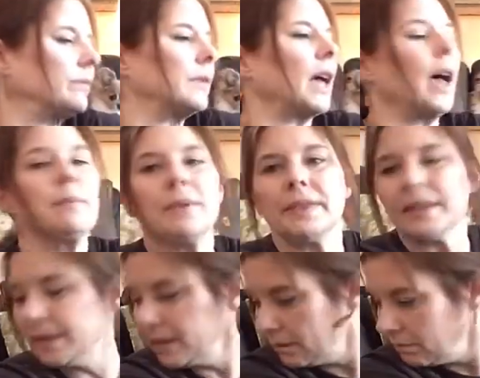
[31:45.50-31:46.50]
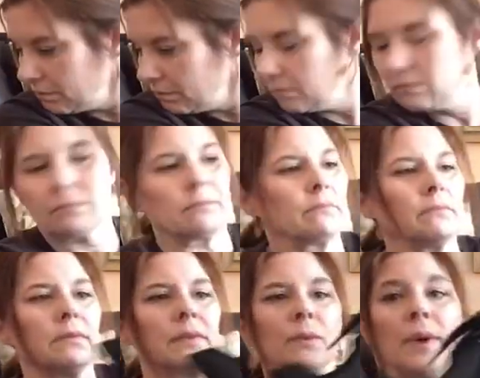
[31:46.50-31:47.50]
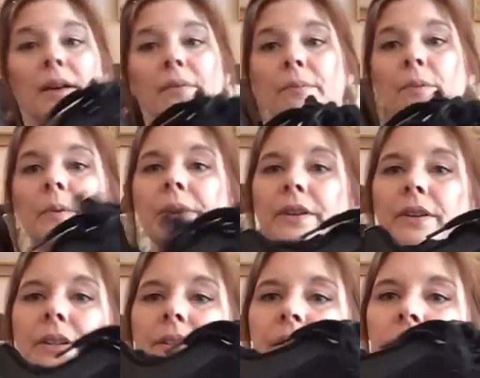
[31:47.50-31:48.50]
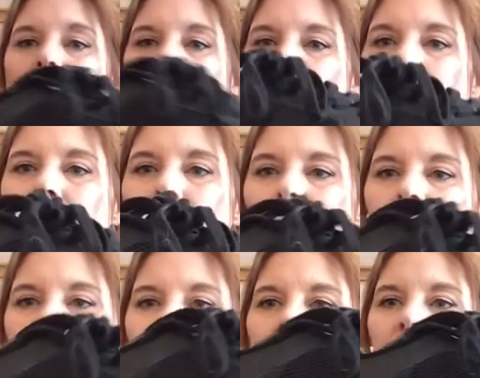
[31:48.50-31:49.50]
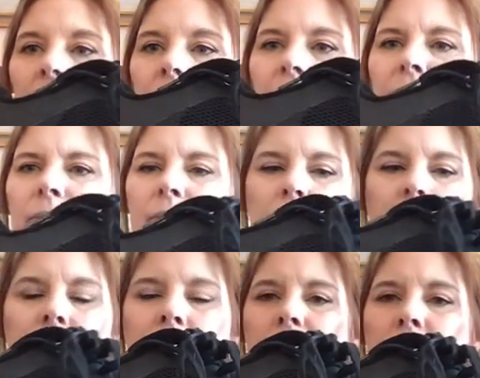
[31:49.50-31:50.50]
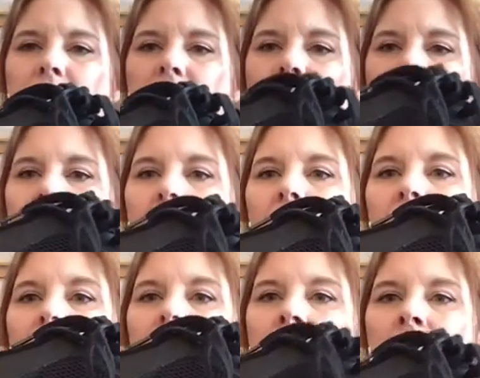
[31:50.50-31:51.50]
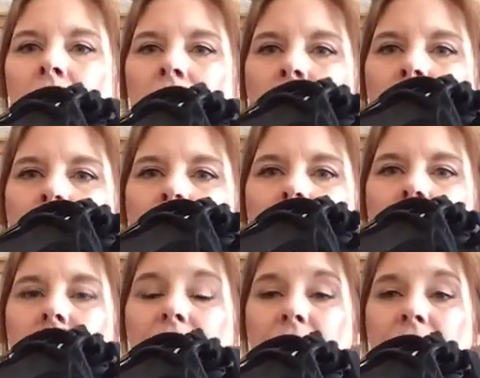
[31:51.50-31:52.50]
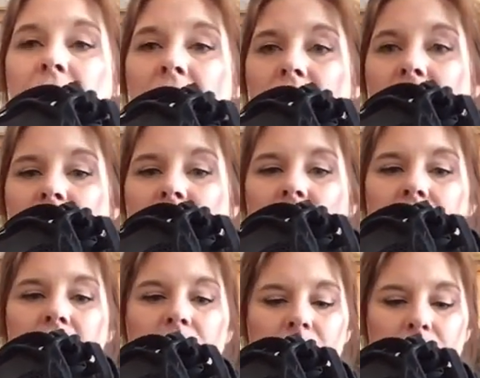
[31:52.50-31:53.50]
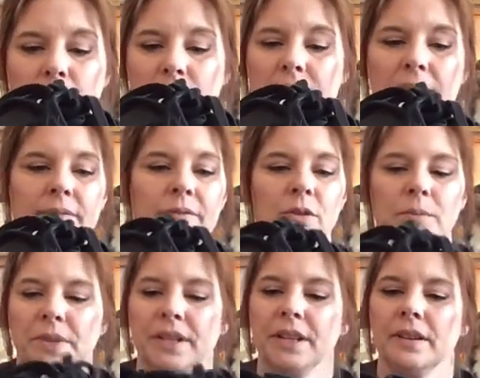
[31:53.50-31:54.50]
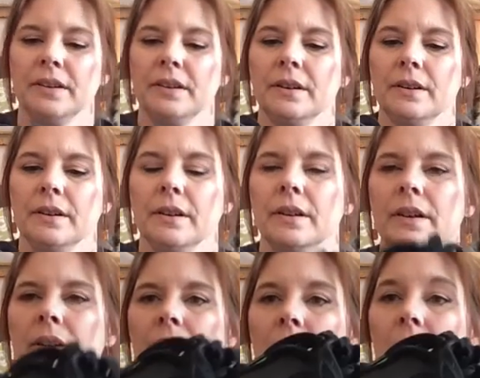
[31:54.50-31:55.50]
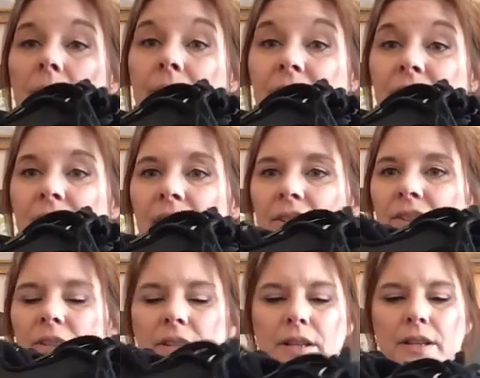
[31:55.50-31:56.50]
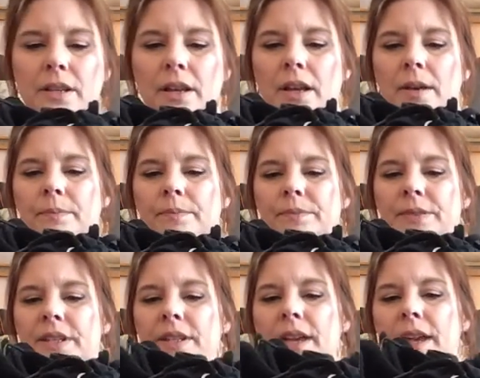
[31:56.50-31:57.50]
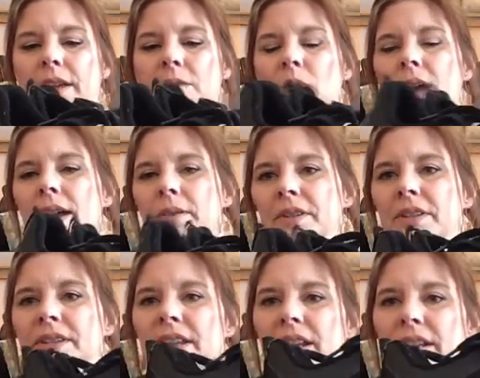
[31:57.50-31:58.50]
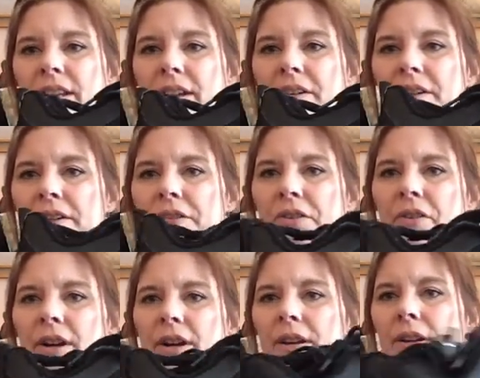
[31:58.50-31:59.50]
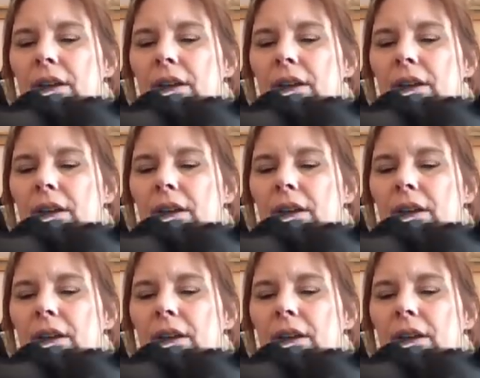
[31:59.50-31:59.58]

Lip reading: bet these, well, oh my goodness, oh my, look at these. What in the world? Very high platform sneaker. These are actually DKNY, which is Donna Karan, New York.